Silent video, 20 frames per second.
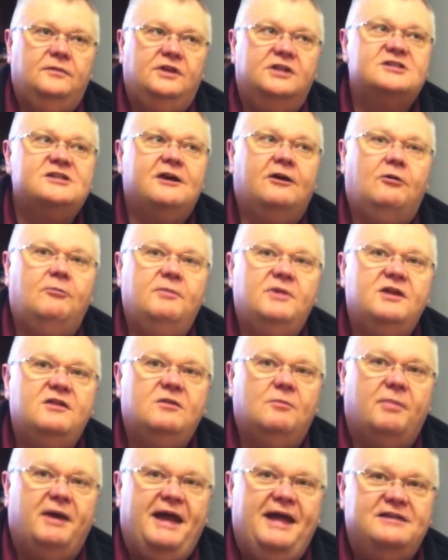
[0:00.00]
it's helped
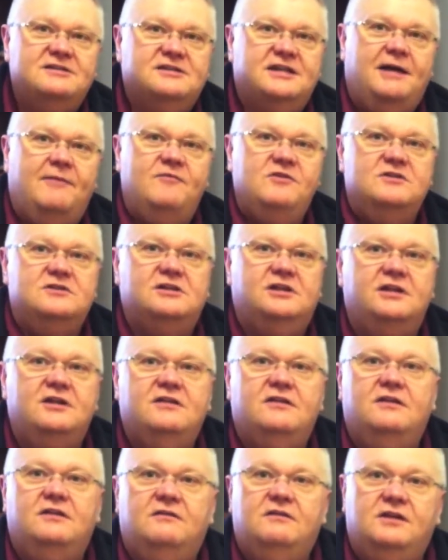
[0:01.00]
me the past,
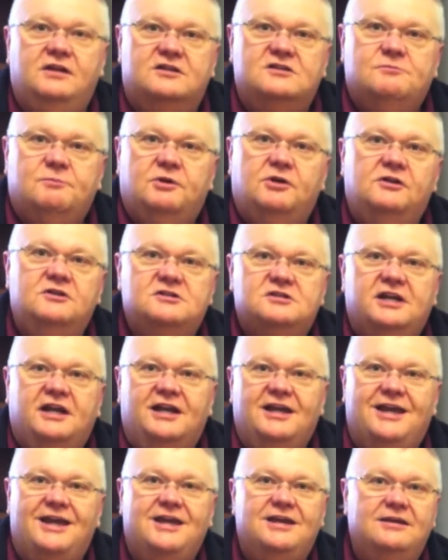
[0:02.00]
obviously, the, the experience that
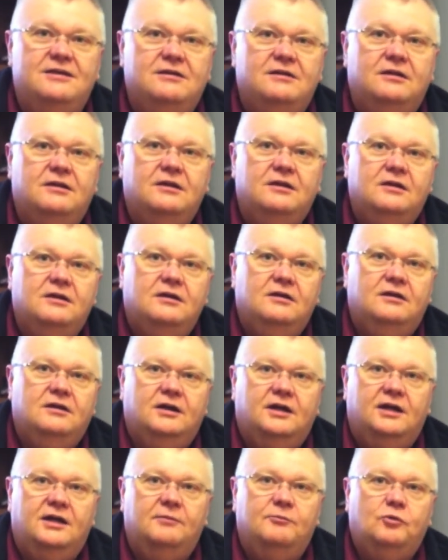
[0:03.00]
I gained
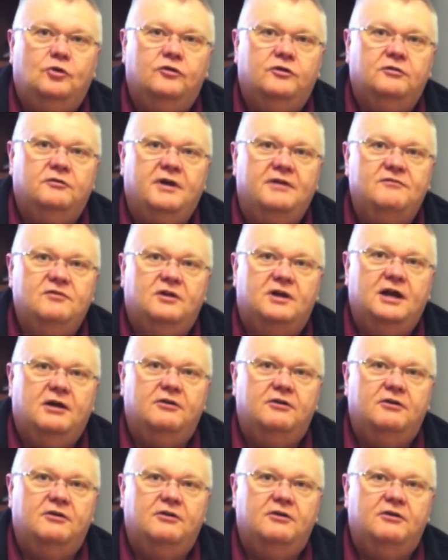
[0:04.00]
uh, both in Renville